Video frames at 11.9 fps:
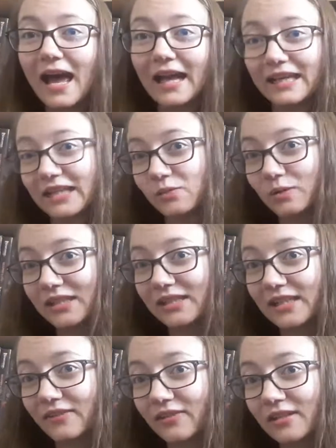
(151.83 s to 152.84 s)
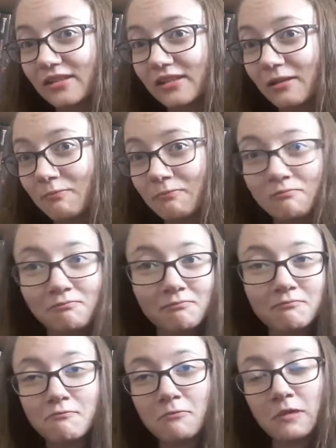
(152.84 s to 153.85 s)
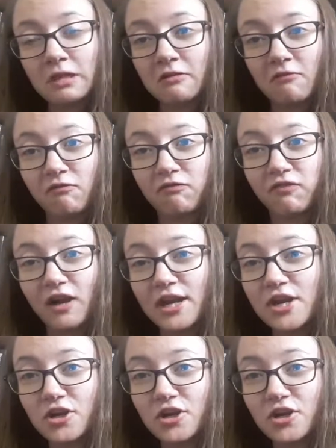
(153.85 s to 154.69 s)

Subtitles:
I guess we discovered some fun